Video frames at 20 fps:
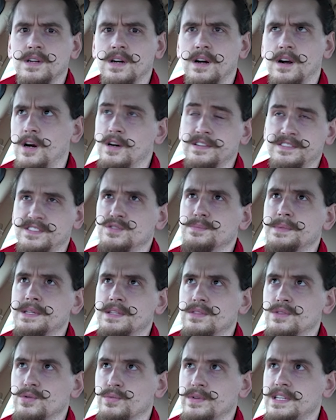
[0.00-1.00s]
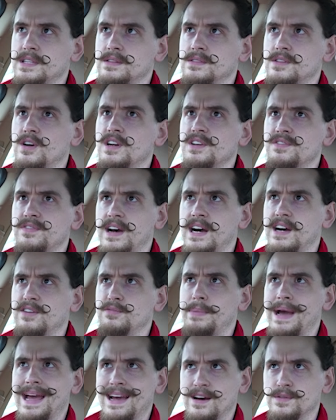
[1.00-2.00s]
or excuse me,
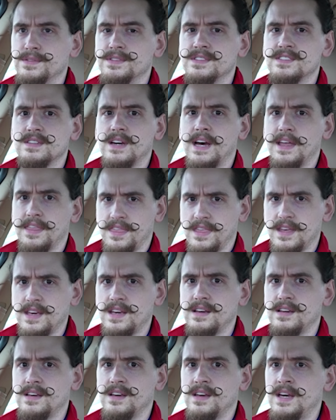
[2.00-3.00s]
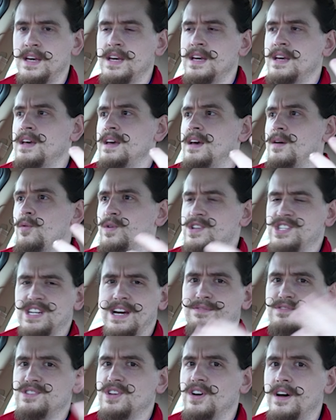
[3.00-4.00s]
335 pounds, I think, which
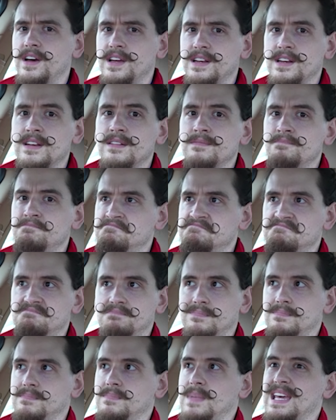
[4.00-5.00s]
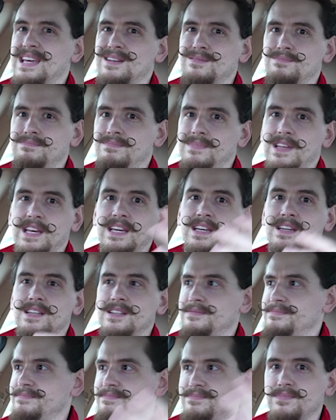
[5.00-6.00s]
I've done in
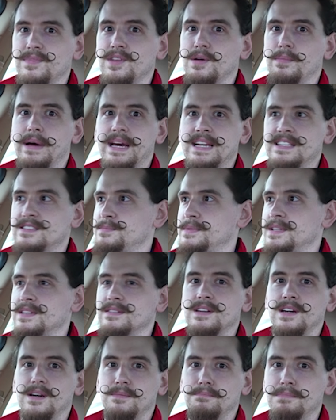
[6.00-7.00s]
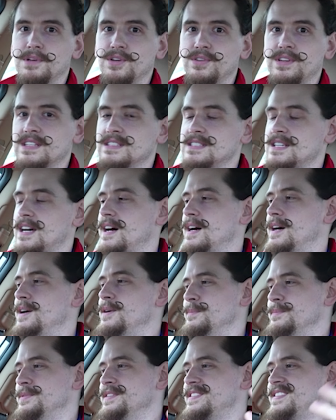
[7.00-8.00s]
the basement a million
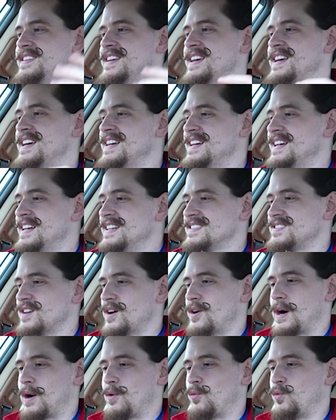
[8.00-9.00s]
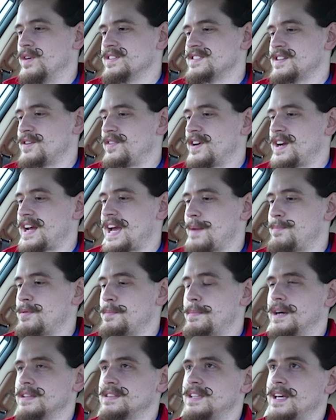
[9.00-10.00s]
times. So I wasn't very happy
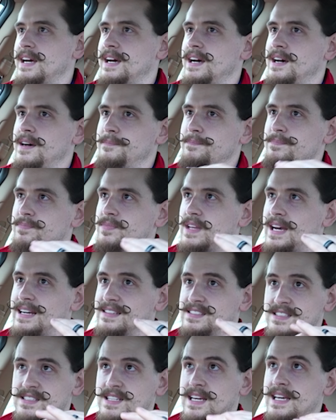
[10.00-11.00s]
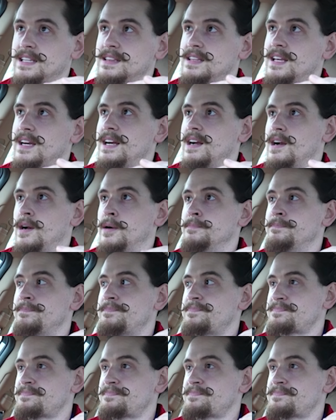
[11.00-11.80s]
about that. I stayed there,